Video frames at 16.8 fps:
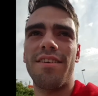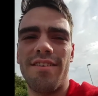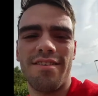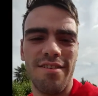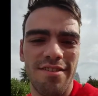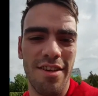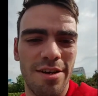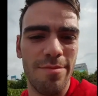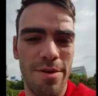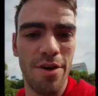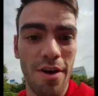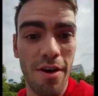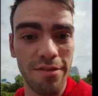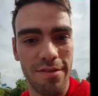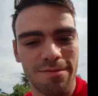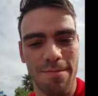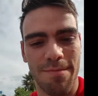this is gonna be
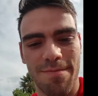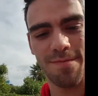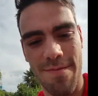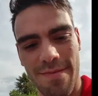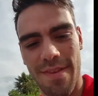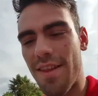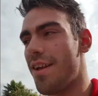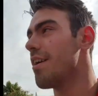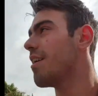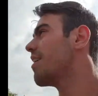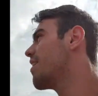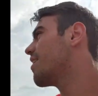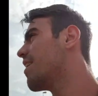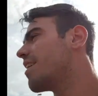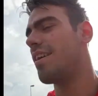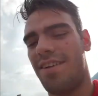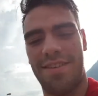awesome.
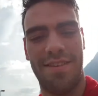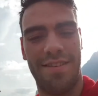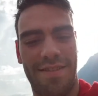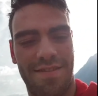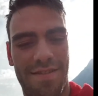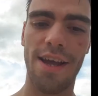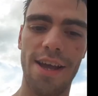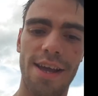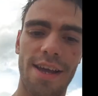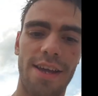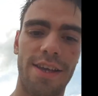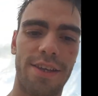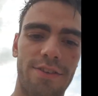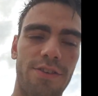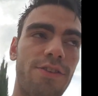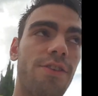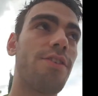
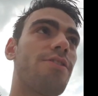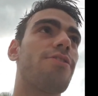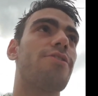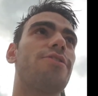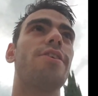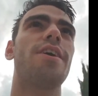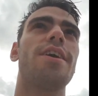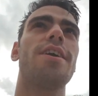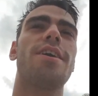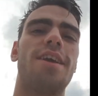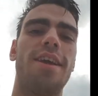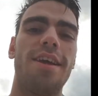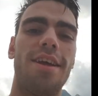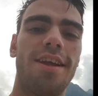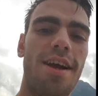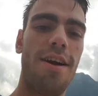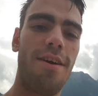Guys, check
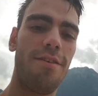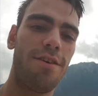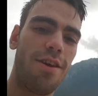it out,